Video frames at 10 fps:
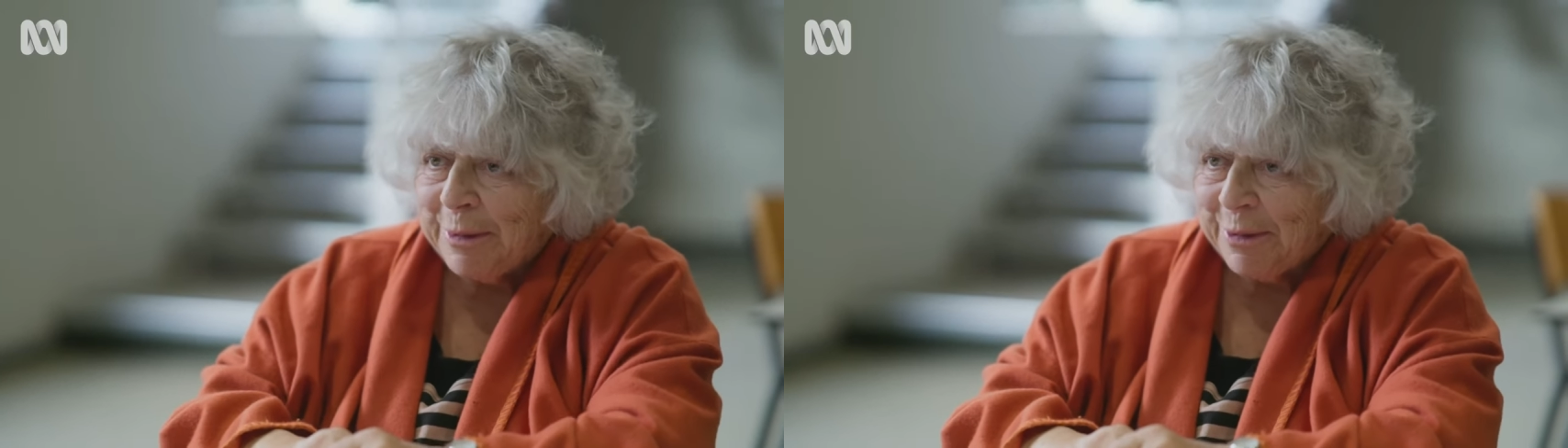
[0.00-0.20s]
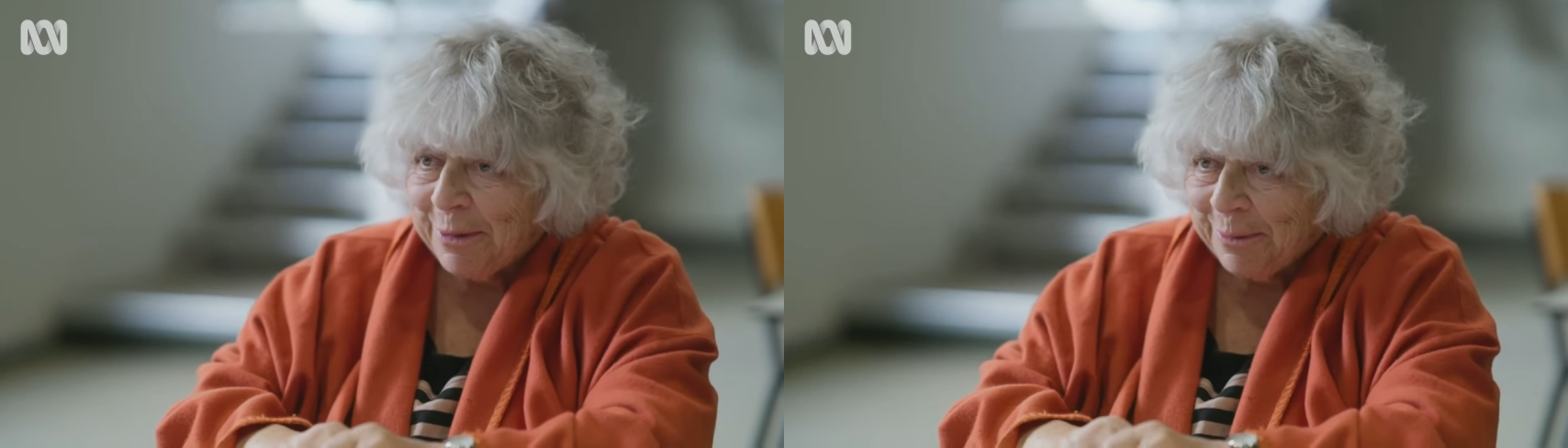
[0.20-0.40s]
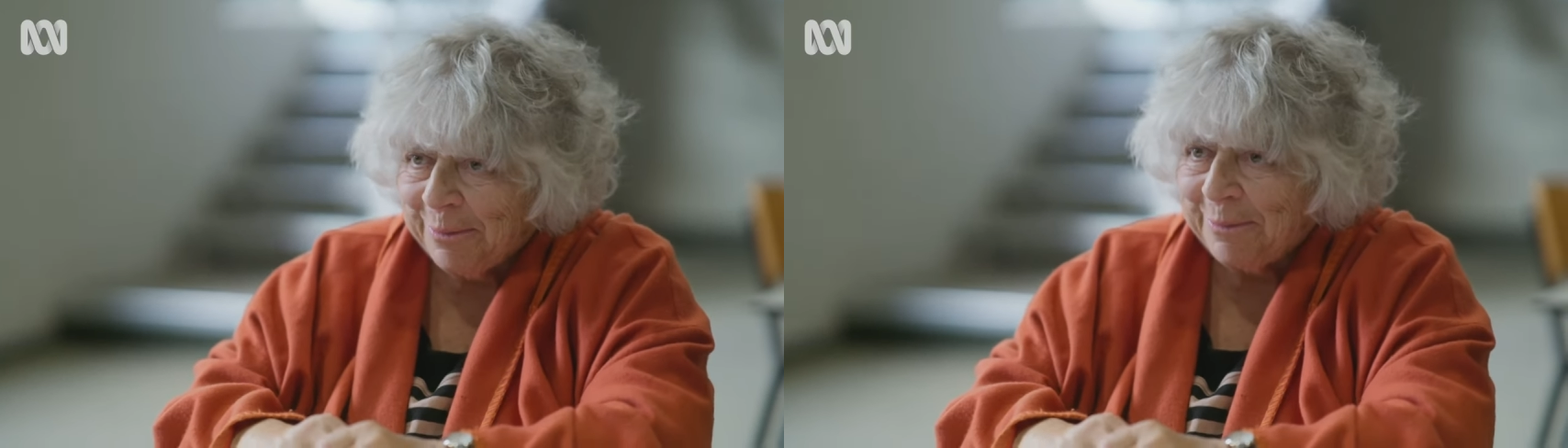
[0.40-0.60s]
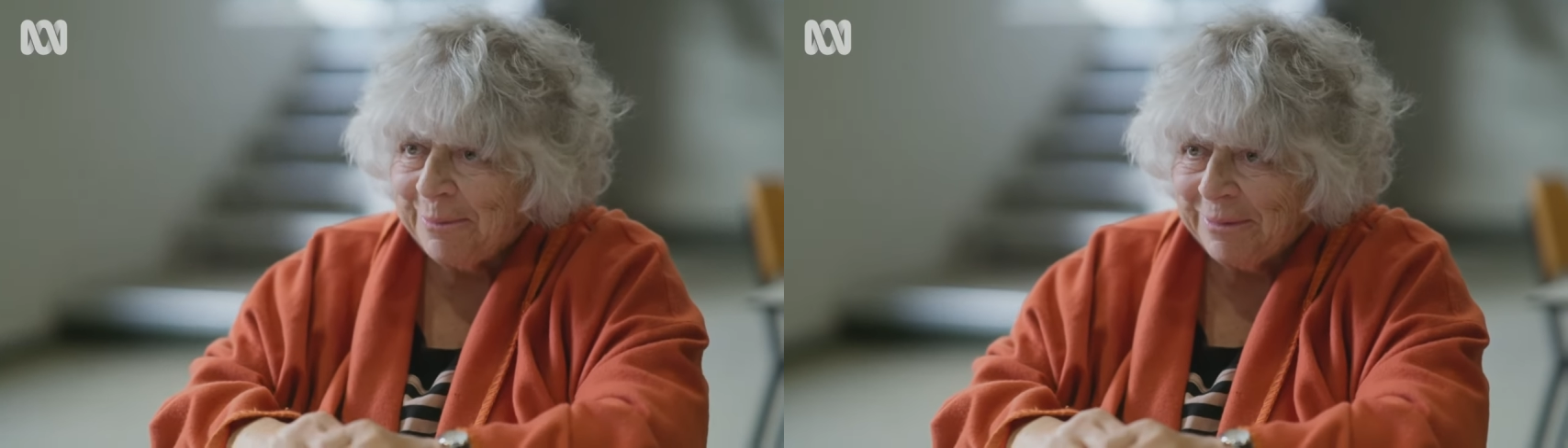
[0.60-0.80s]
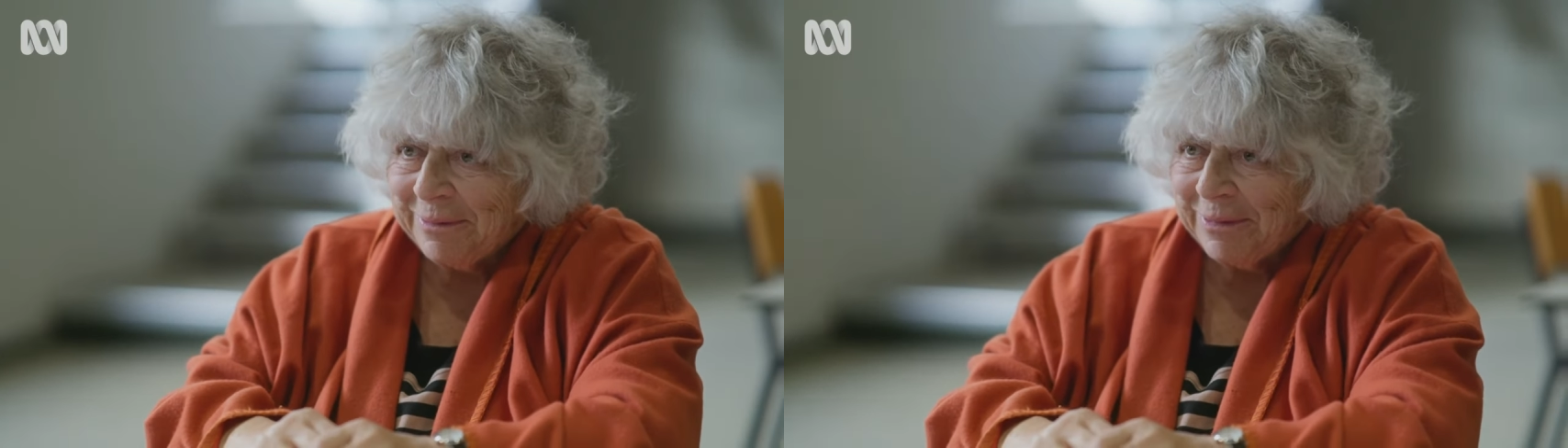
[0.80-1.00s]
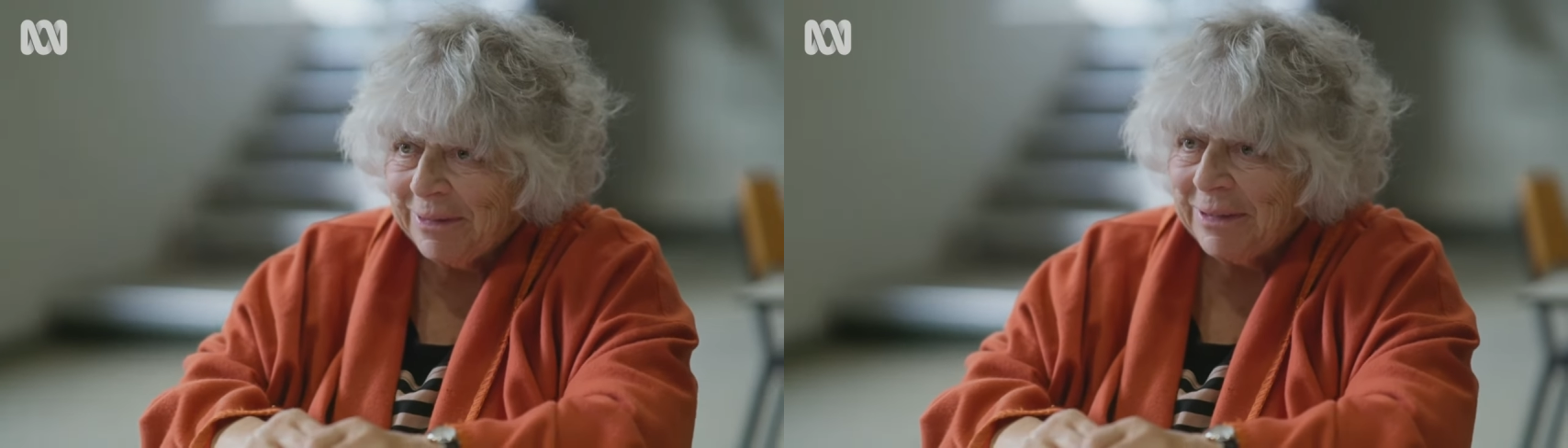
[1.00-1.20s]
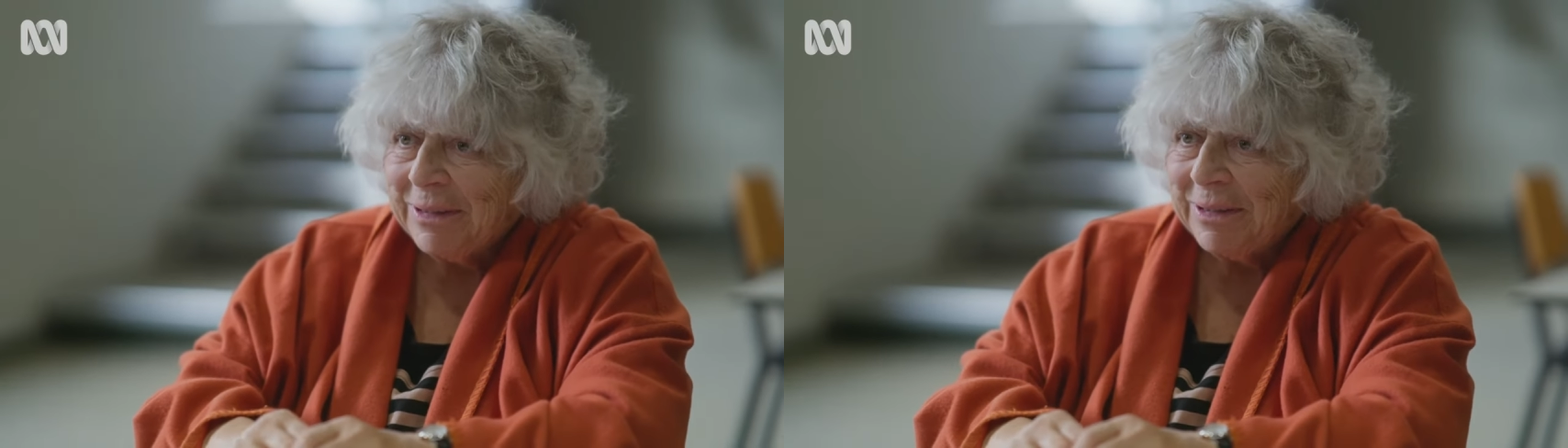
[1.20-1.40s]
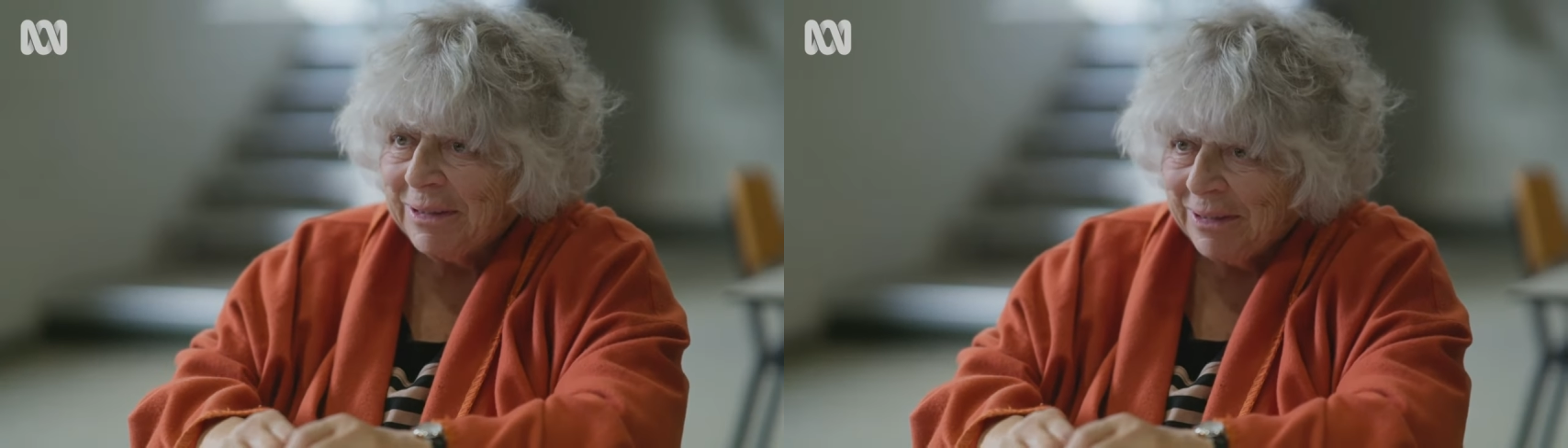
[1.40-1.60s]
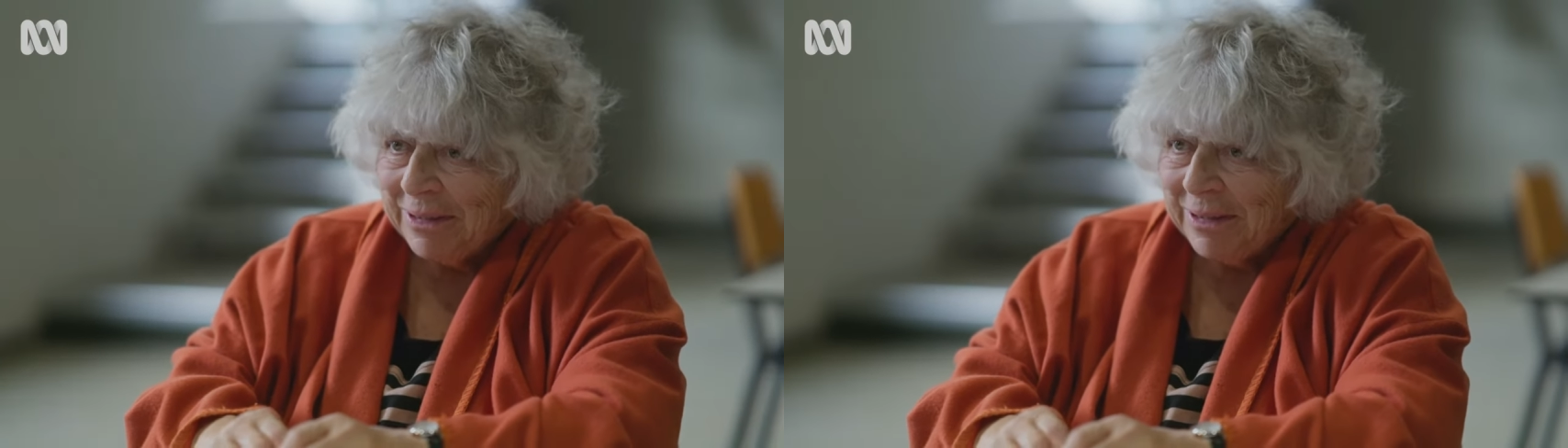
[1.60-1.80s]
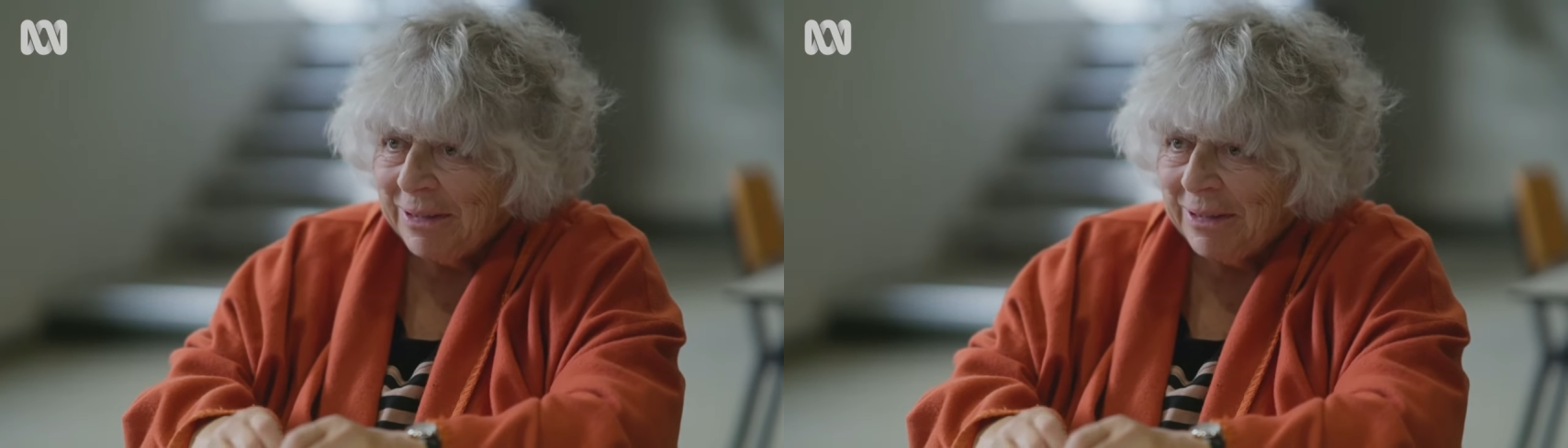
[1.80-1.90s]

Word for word: No. Everything had to be